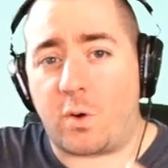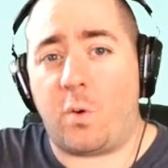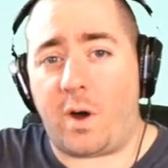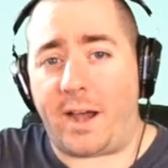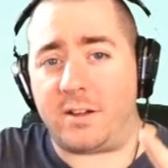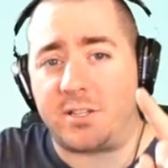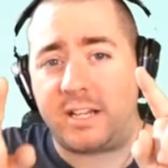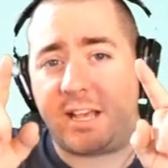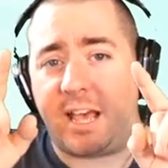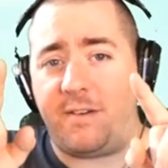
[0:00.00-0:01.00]

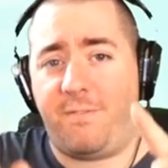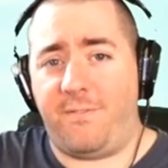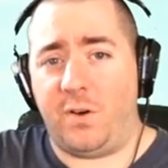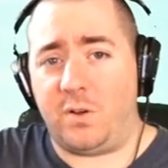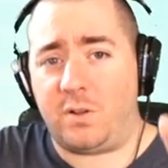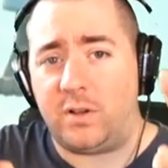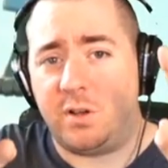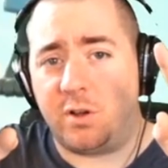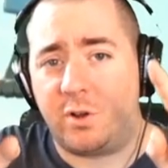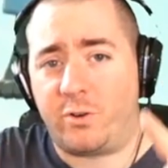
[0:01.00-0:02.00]
Requires a full
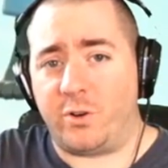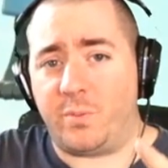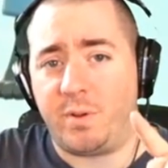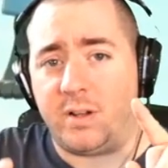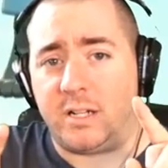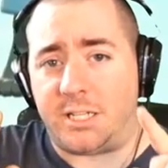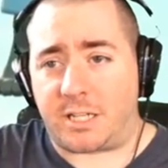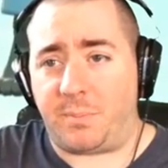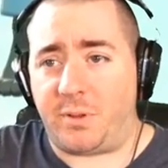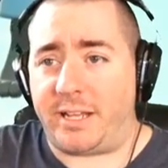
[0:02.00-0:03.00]
group
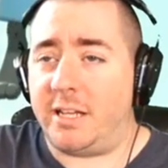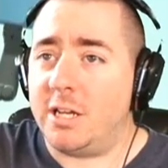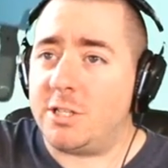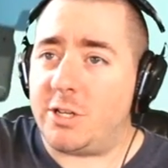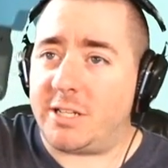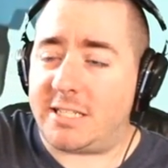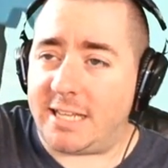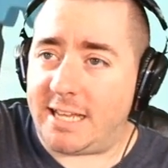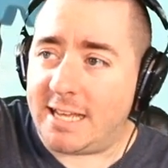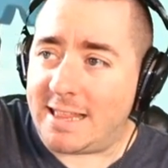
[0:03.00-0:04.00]
to complete. So you can
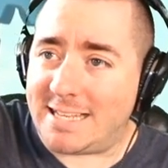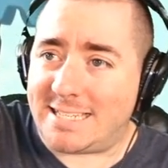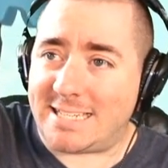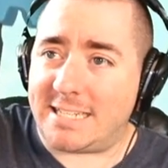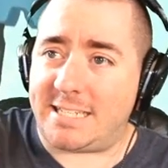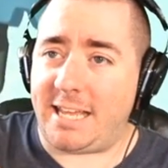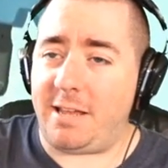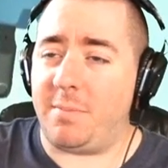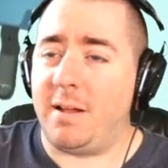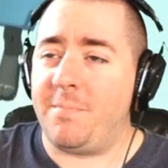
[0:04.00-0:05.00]
see this is the
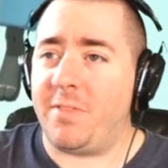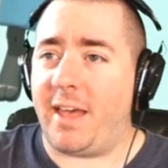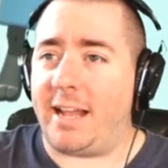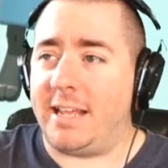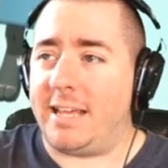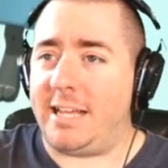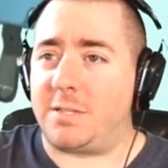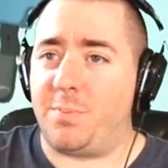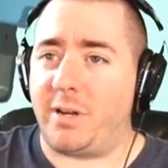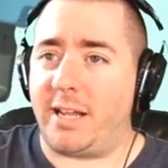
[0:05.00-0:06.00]
team that
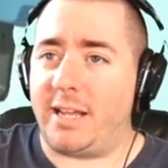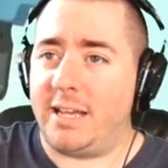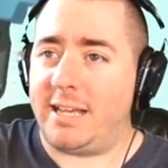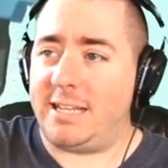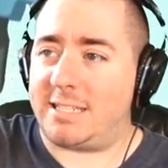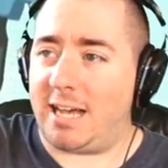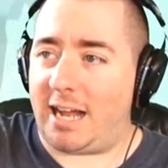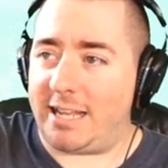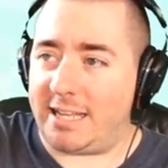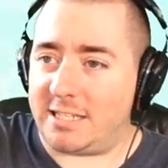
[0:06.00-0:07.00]
he's bringing. He's
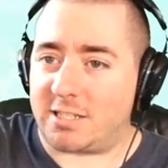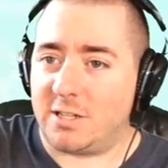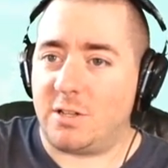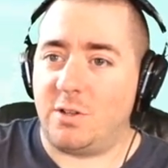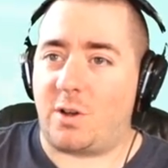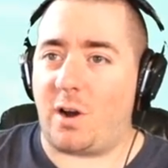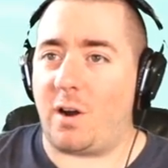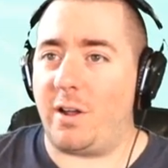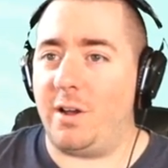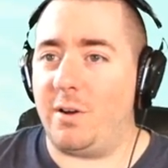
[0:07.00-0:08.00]
got his
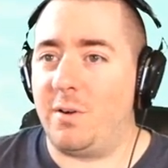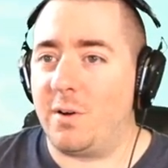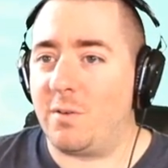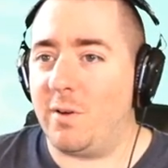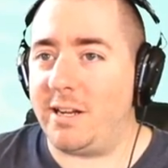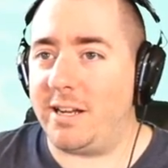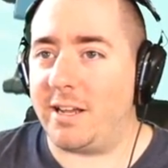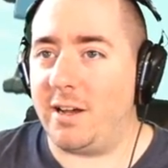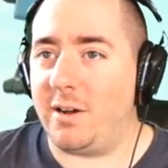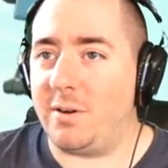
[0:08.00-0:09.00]
Lucario ready
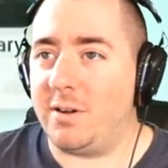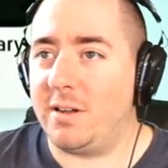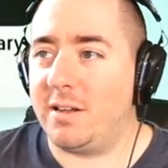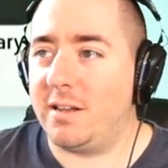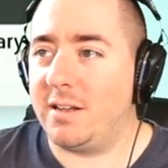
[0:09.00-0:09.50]
to go.